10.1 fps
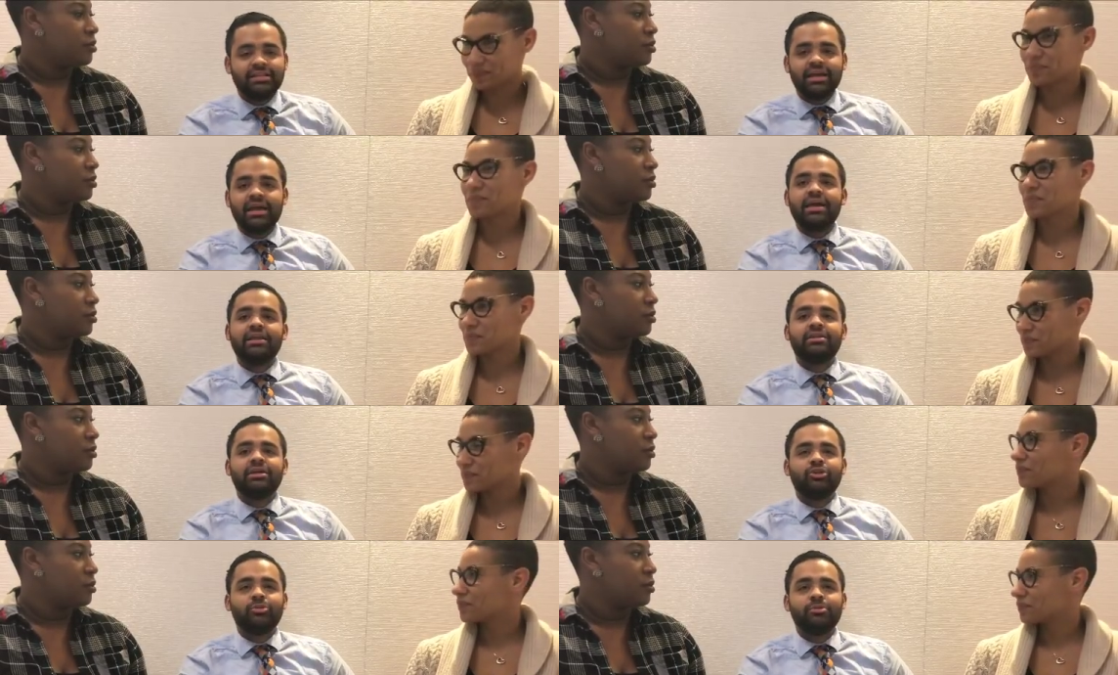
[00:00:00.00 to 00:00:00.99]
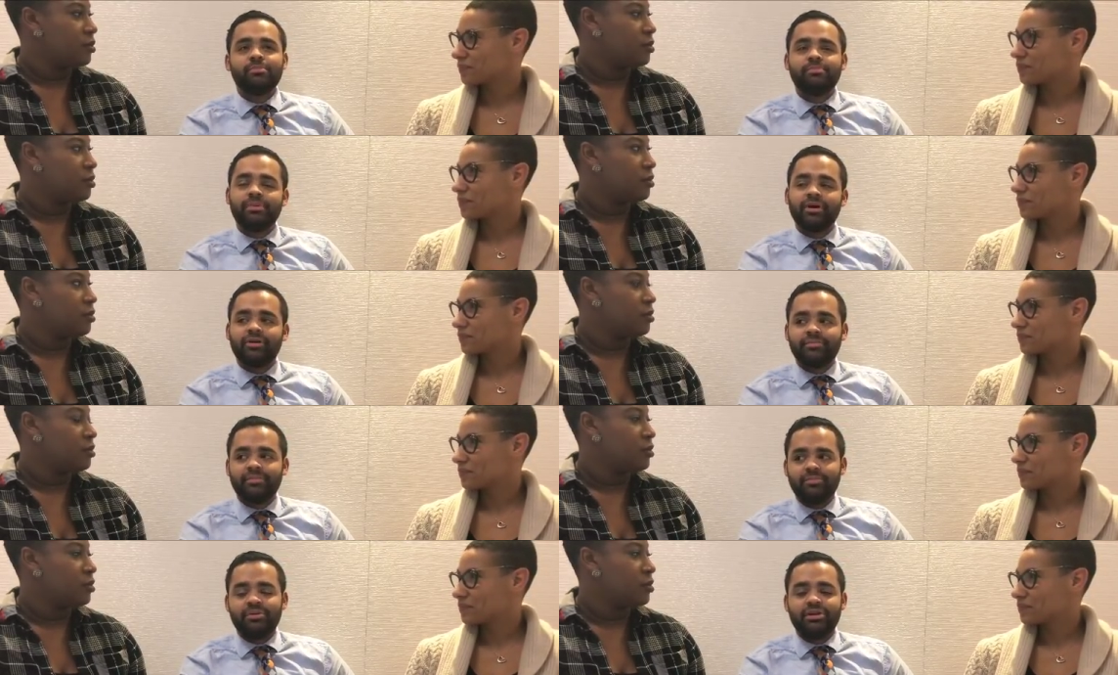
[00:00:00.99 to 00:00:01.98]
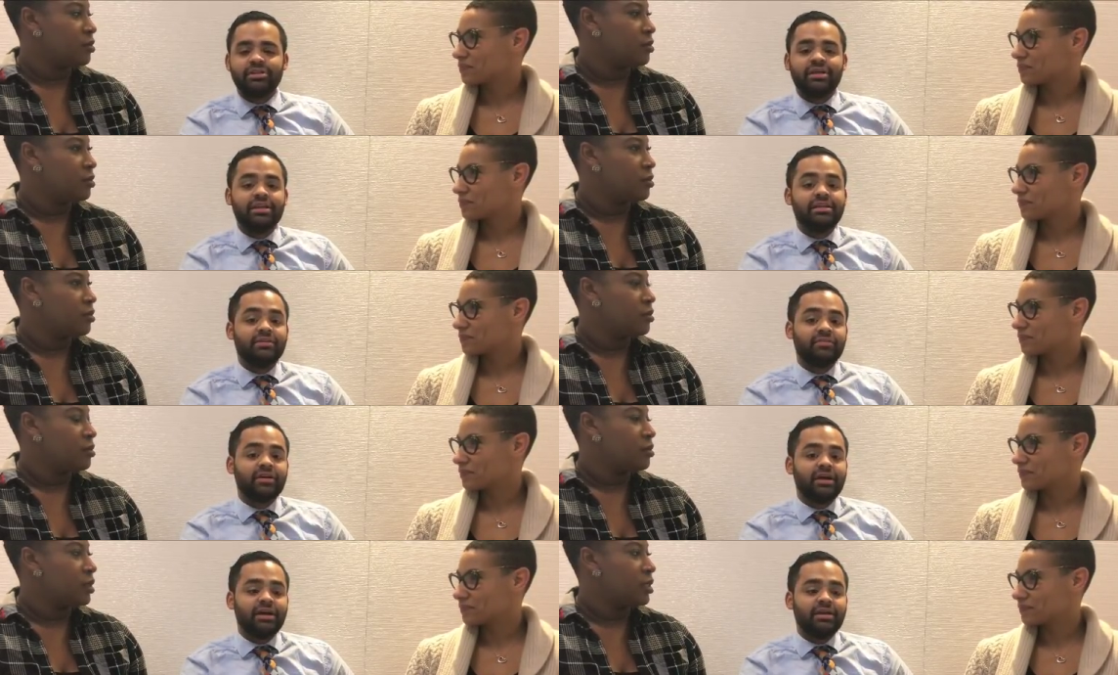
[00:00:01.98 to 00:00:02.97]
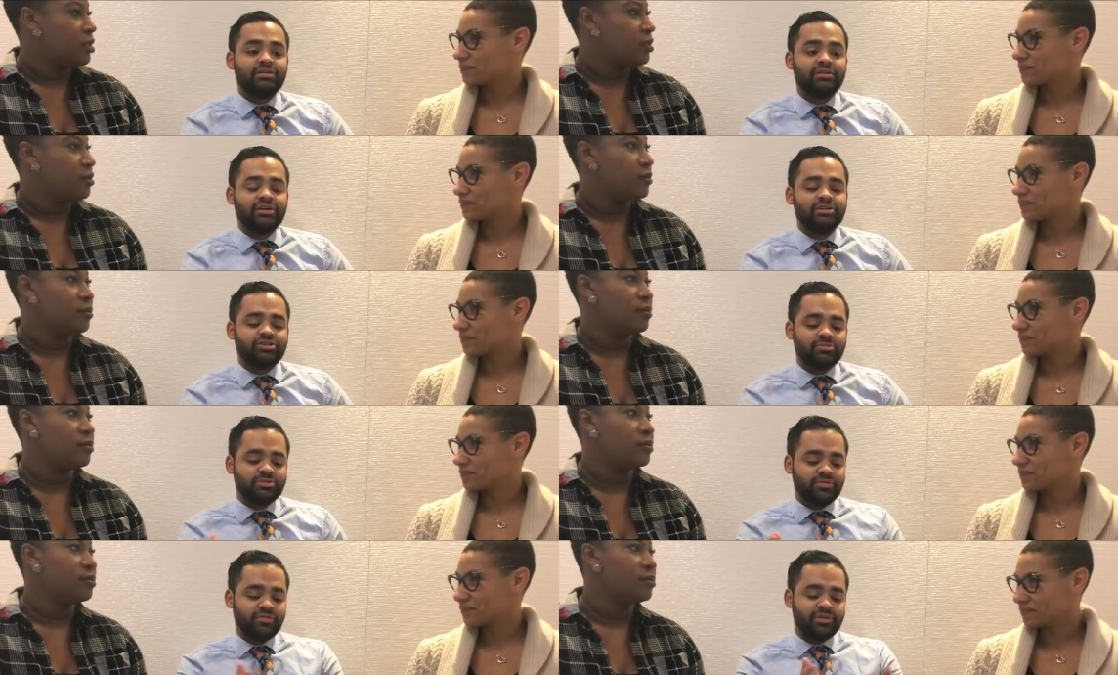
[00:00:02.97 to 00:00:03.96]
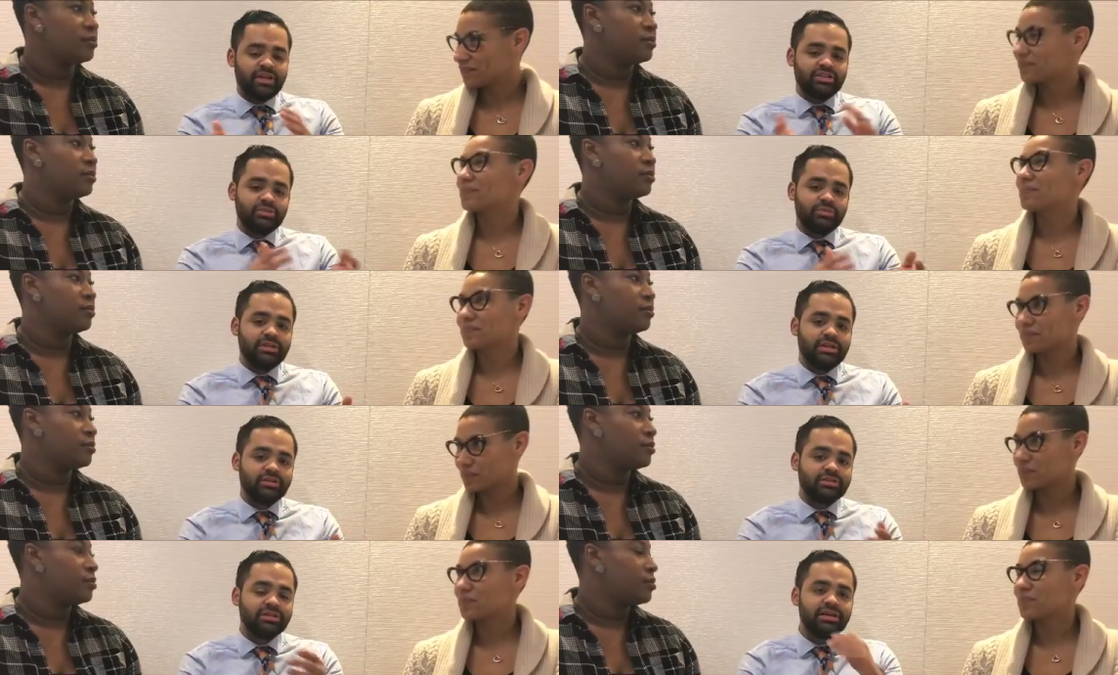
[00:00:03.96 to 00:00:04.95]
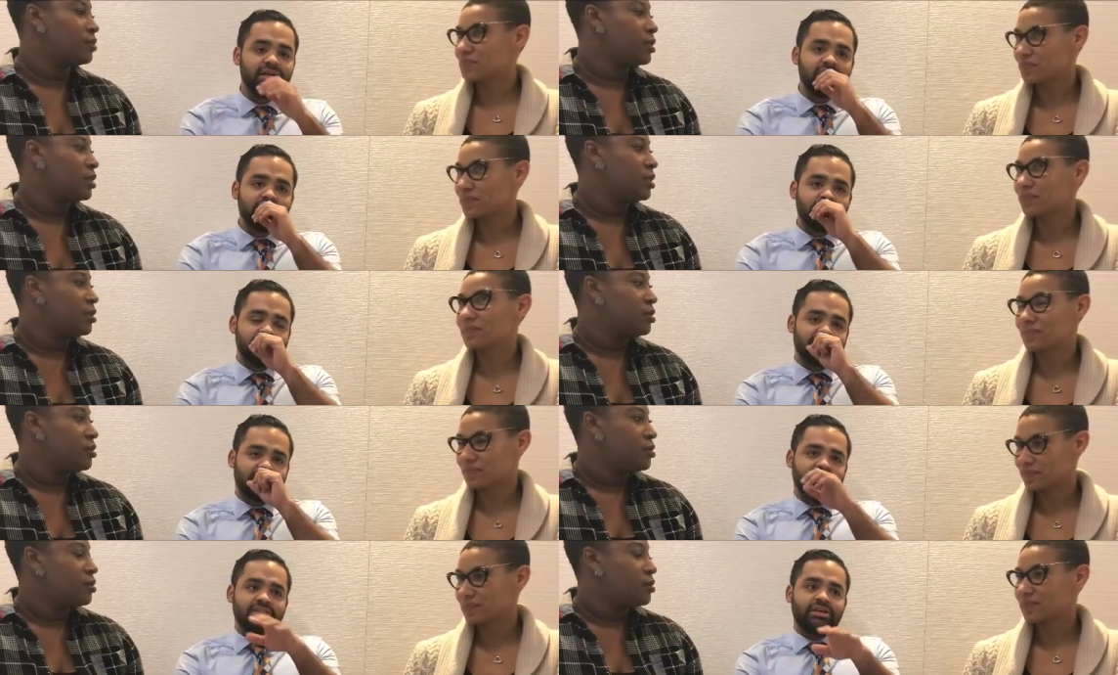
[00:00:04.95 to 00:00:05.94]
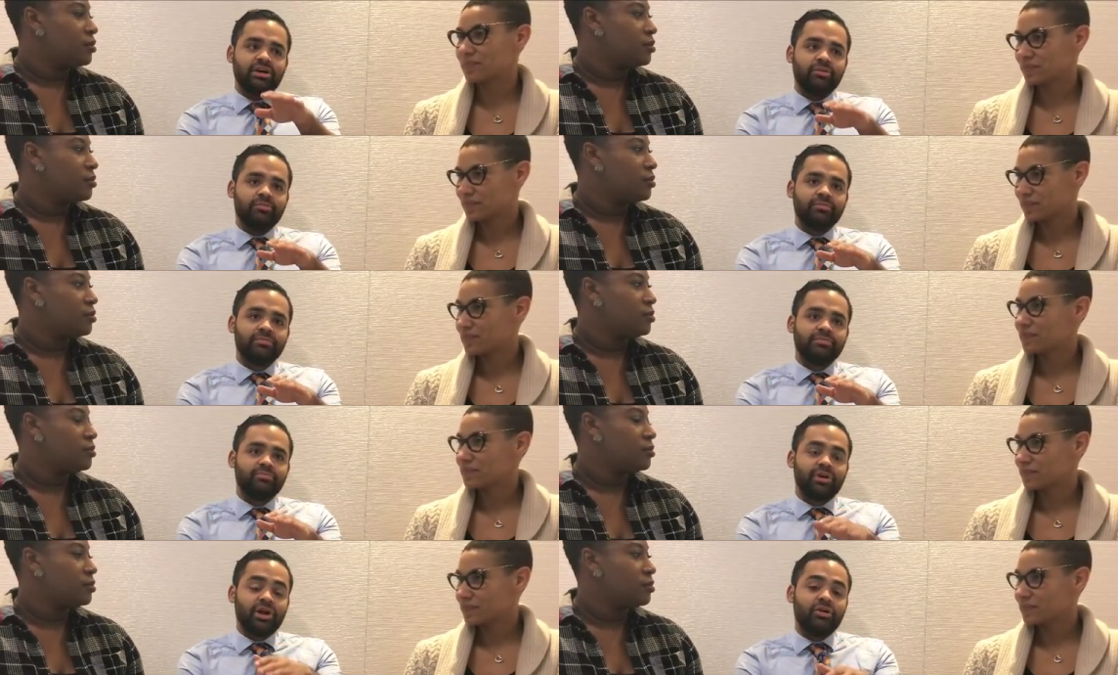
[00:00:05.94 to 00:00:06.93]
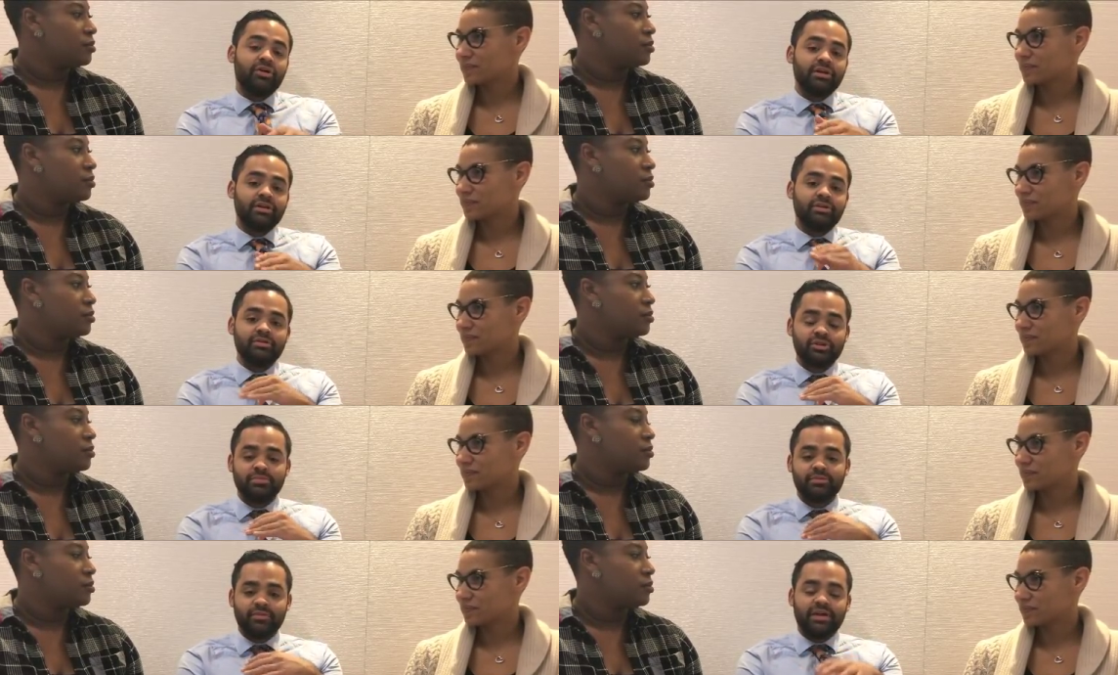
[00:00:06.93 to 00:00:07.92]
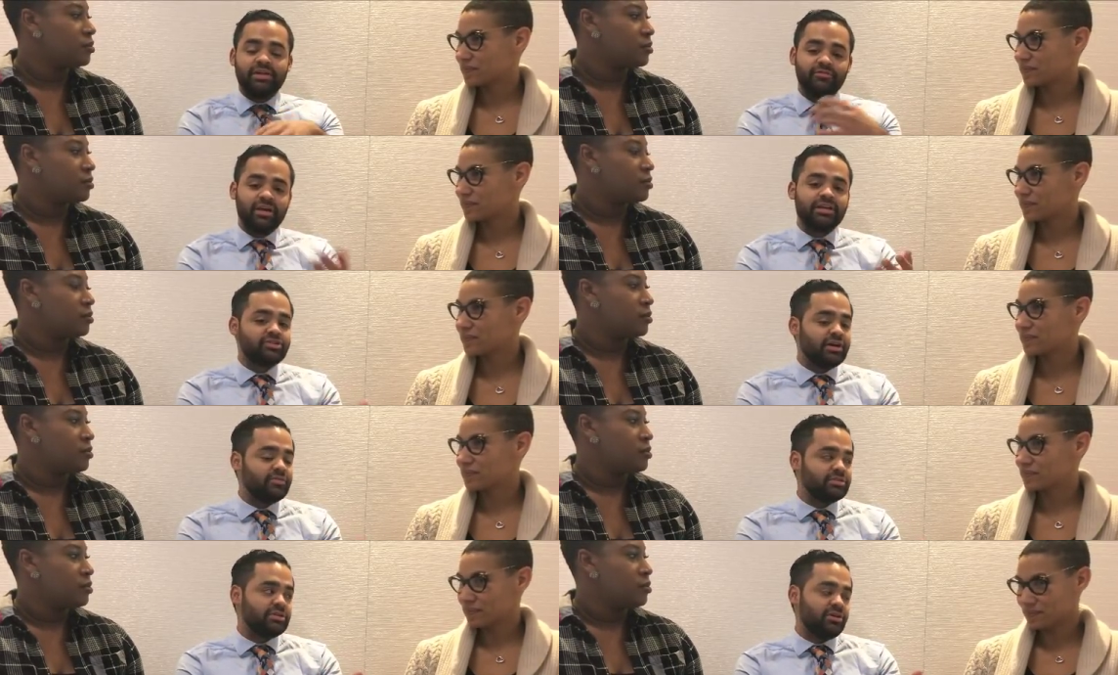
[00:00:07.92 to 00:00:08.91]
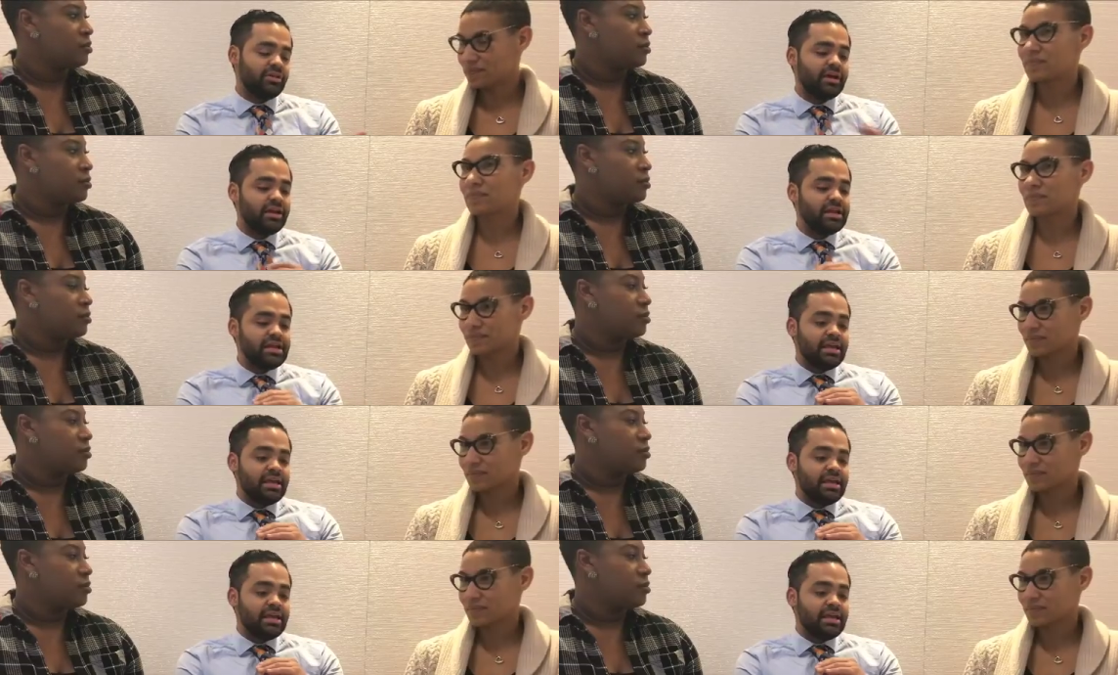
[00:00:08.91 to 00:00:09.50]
Speaker 1: They had it a little bit better, in my opinion, than Endeavor had in terms of the relation with Delta, mm-hmm. just because um, priority in terms of like flight travels and all that